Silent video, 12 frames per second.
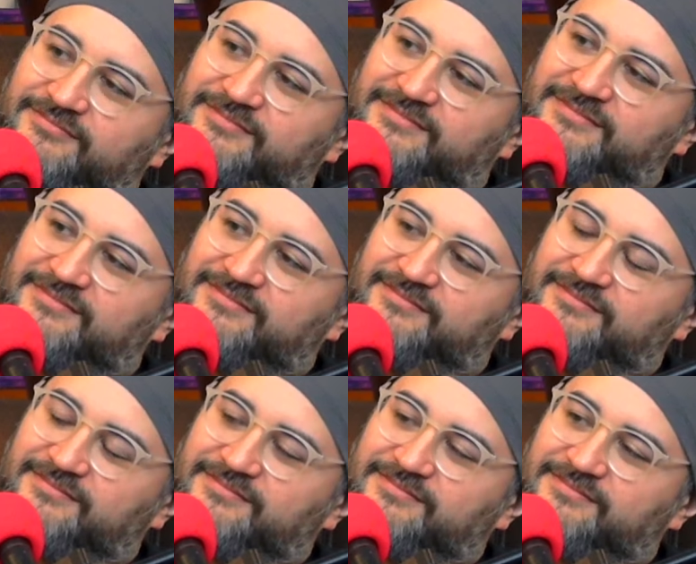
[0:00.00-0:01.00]

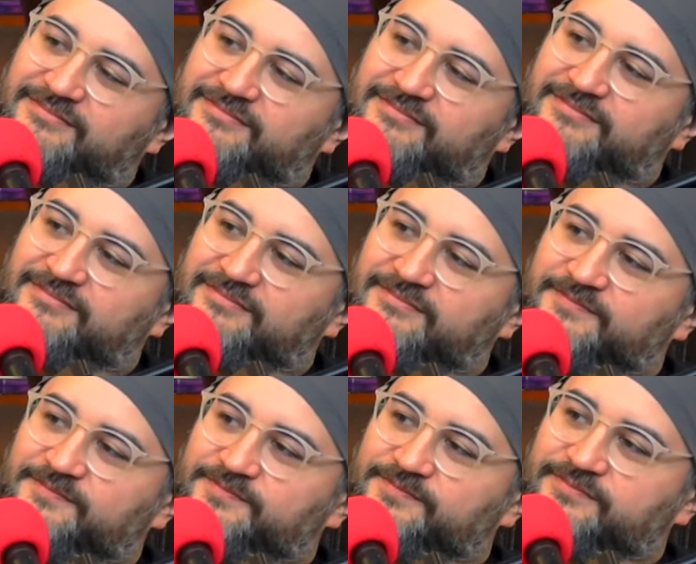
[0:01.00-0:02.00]

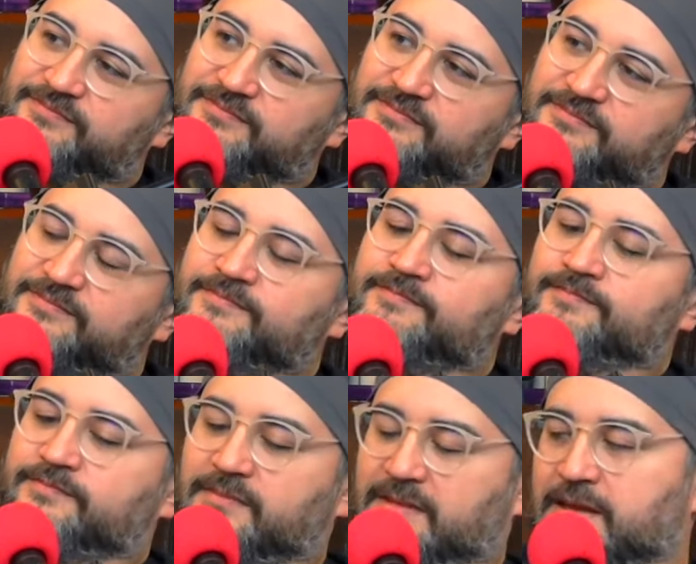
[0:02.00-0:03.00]

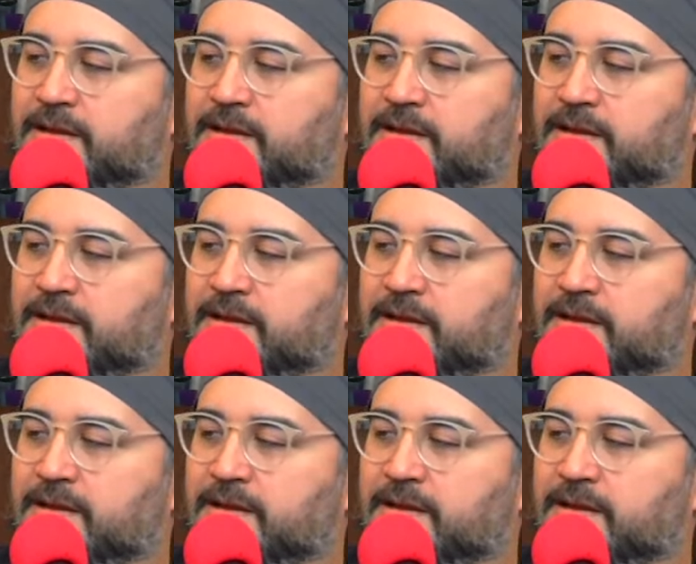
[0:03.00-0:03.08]
This person isn't speaking.